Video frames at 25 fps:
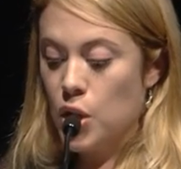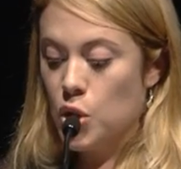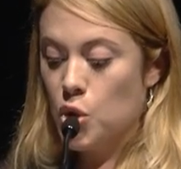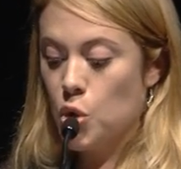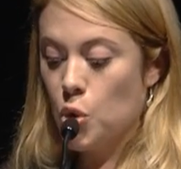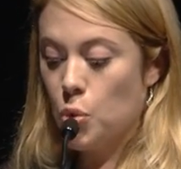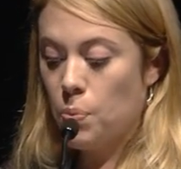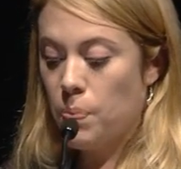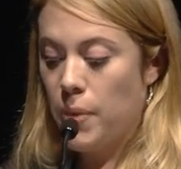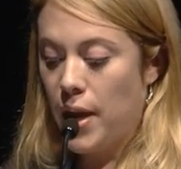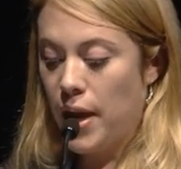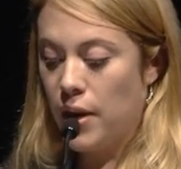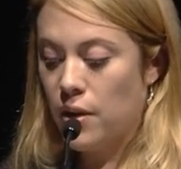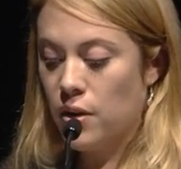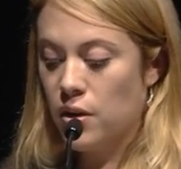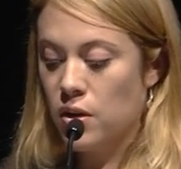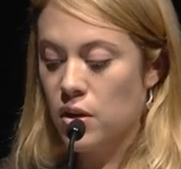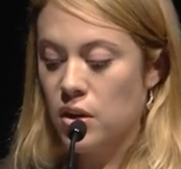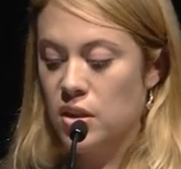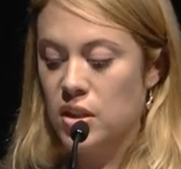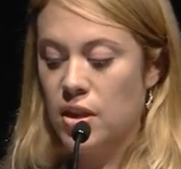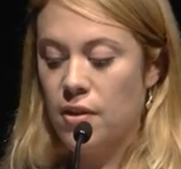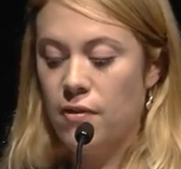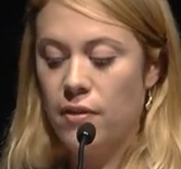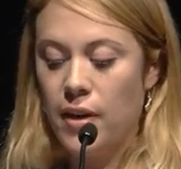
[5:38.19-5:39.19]
to
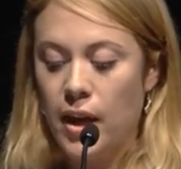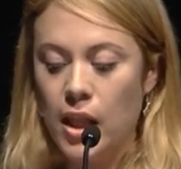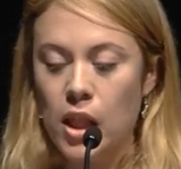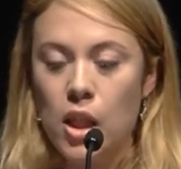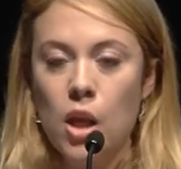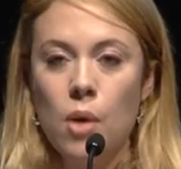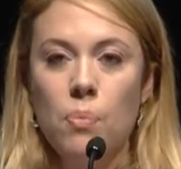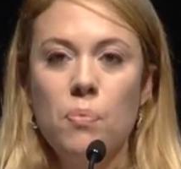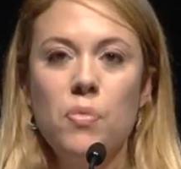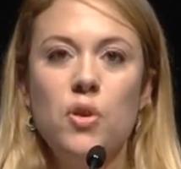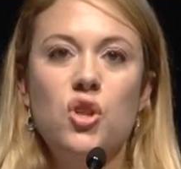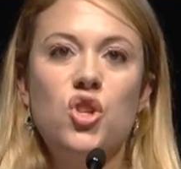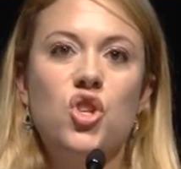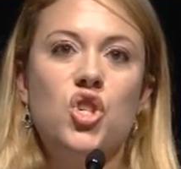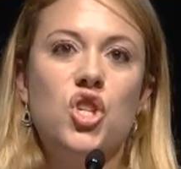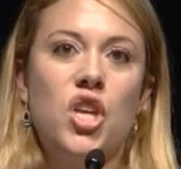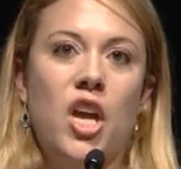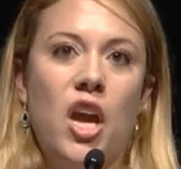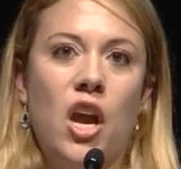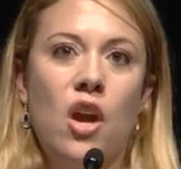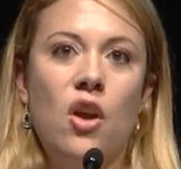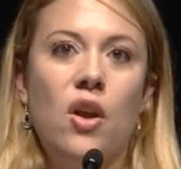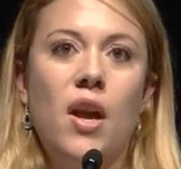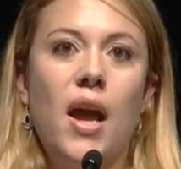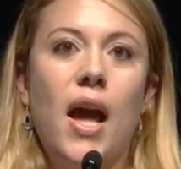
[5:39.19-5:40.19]
better develop,
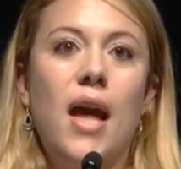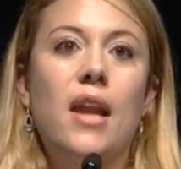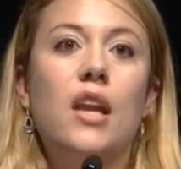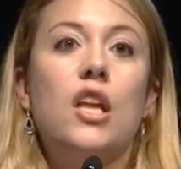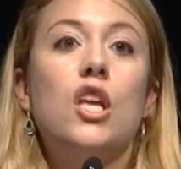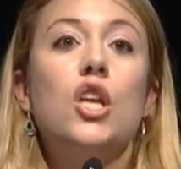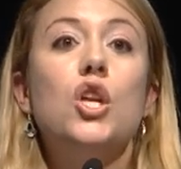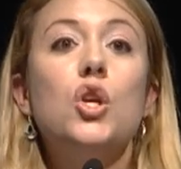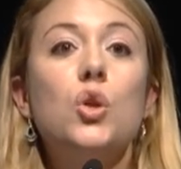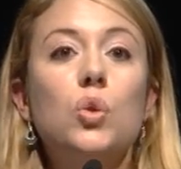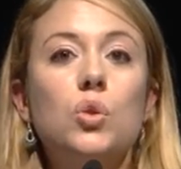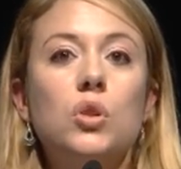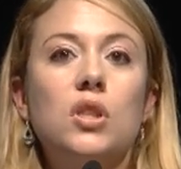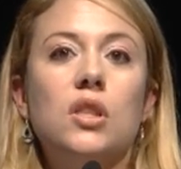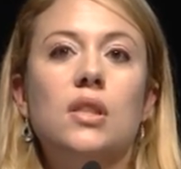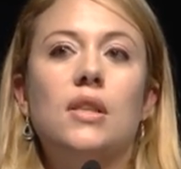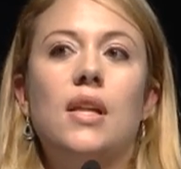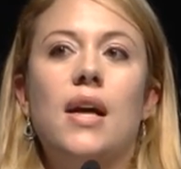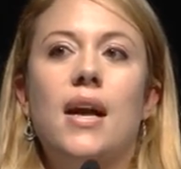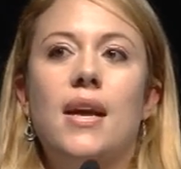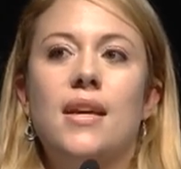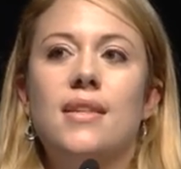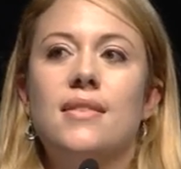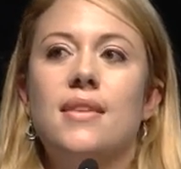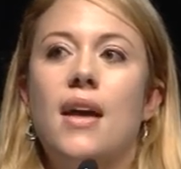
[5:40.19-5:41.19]
share, and
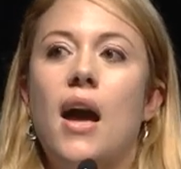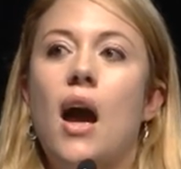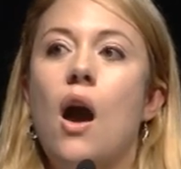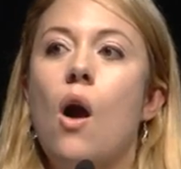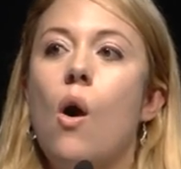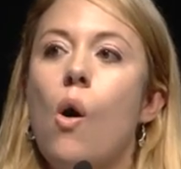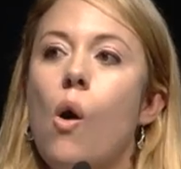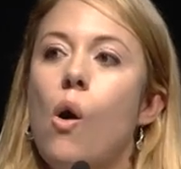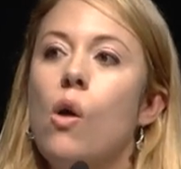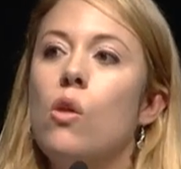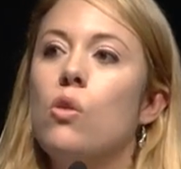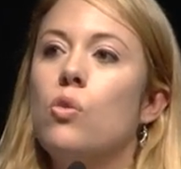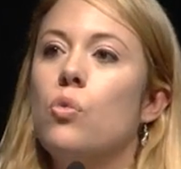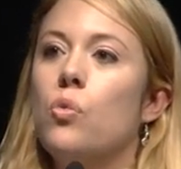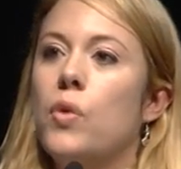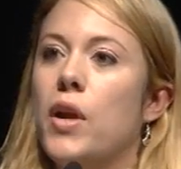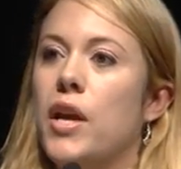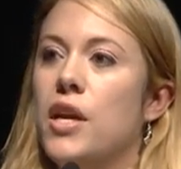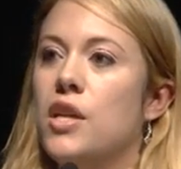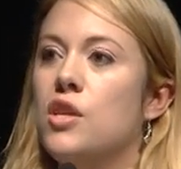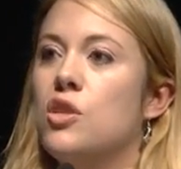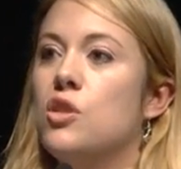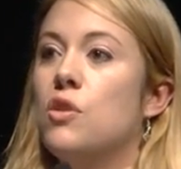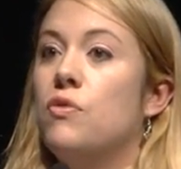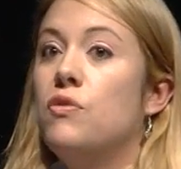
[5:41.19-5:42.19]
utilize a whole
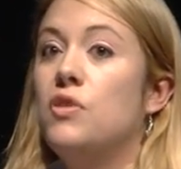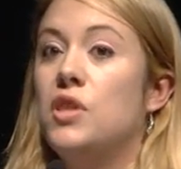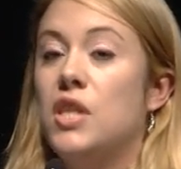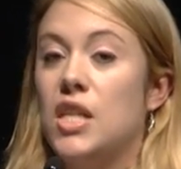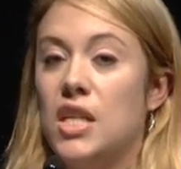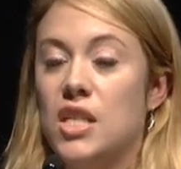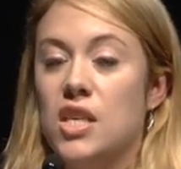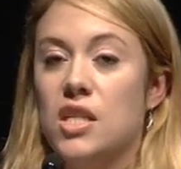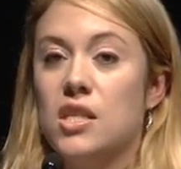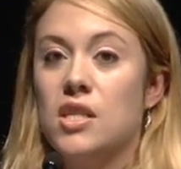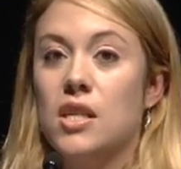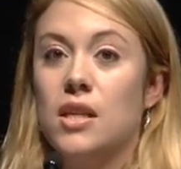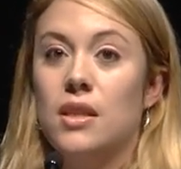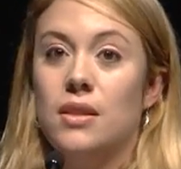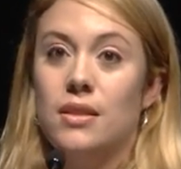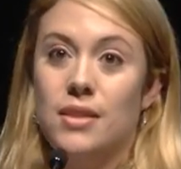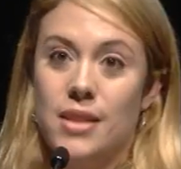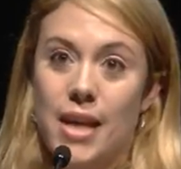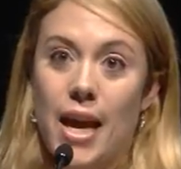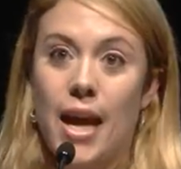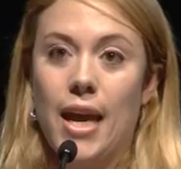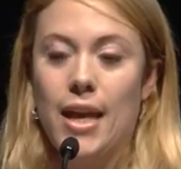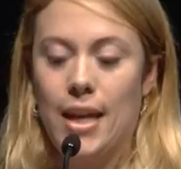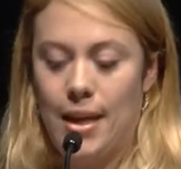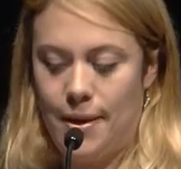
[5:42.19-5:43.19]
range of digital
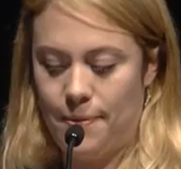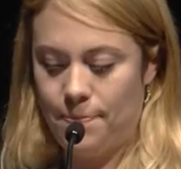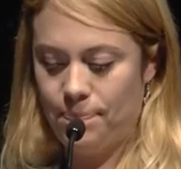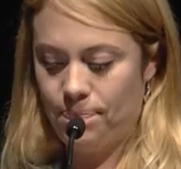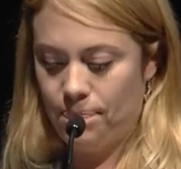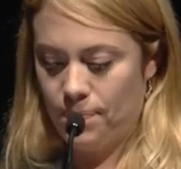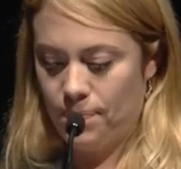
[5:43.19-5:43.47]
data.